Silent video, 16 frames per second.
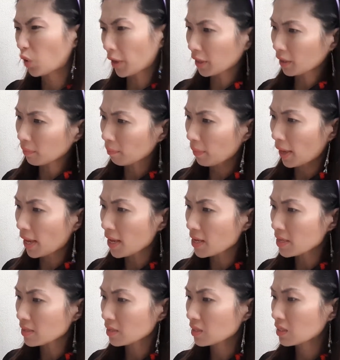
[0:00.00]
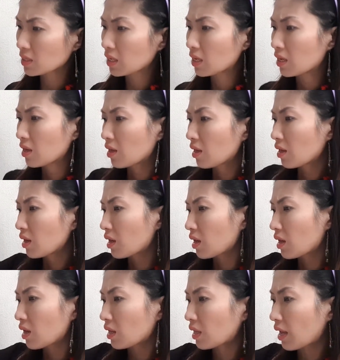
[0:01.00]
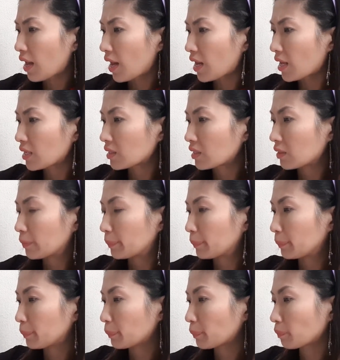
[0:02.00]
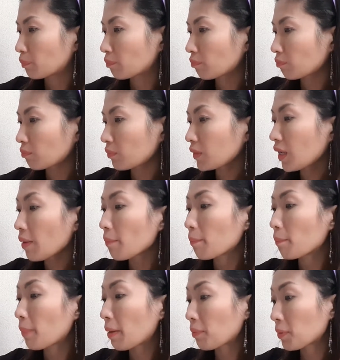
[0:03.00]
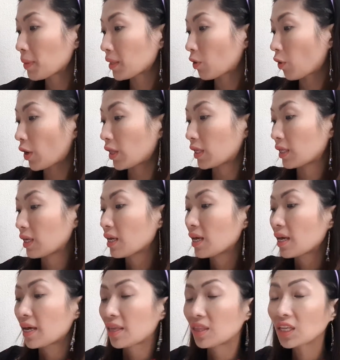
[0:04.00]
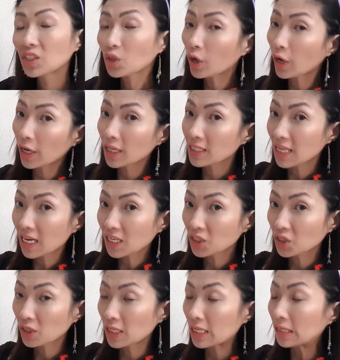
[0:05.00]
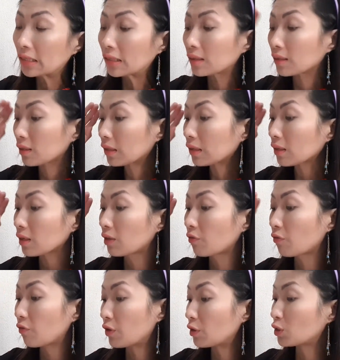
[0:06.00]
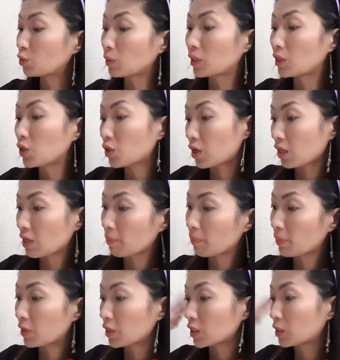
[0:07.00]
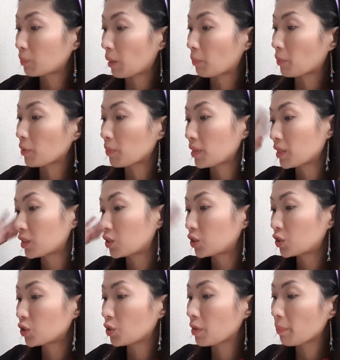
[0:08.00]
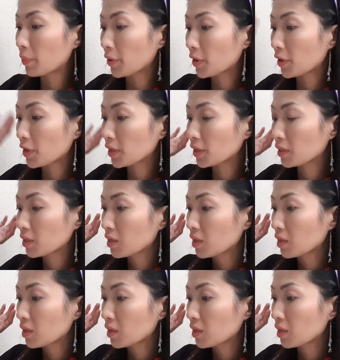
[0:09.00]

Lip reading: joint pains. It has peppermint oil. This oil is actually infused with eucalyptus, peppermint, juniper,